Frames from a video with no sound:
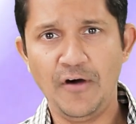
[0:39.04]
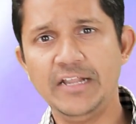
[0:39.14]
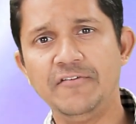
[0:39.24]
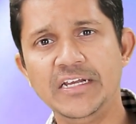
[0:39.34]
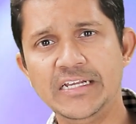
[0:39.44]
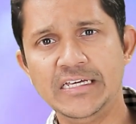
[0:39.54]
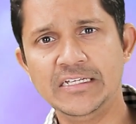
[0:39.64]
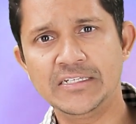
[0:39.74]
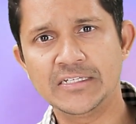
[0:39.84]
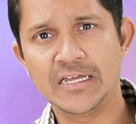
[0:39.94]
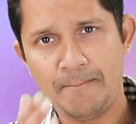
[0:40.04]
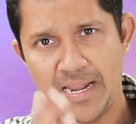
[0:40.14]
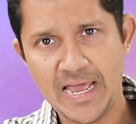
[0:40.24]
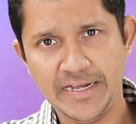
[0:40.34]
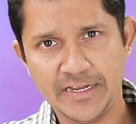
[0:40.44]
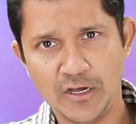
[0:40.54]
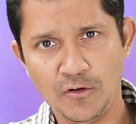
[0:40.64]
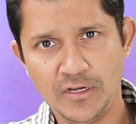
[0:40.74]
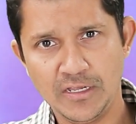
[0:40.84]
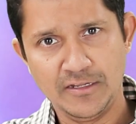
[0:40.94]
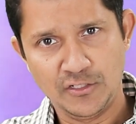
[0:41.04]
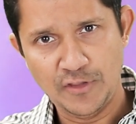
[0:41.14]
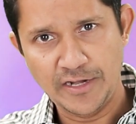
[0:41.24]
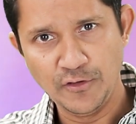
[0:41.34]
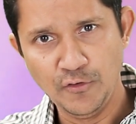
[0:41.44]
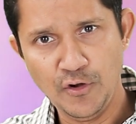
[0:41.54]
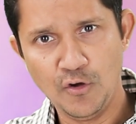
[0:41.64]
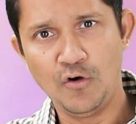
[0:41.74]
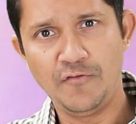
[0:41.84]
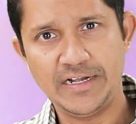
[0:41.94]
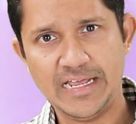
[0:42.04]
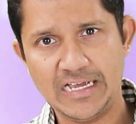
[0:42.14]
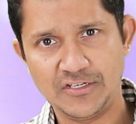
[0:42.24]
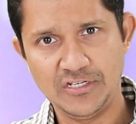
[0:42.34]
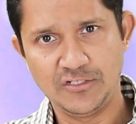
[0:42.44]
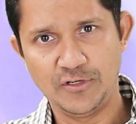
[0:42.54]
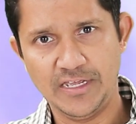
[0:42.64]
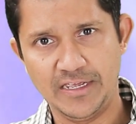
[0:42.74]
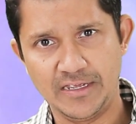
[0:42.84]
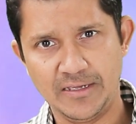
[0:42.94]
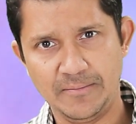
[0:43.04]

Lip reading: Whatever it is, plan it out so that you know what actions to take.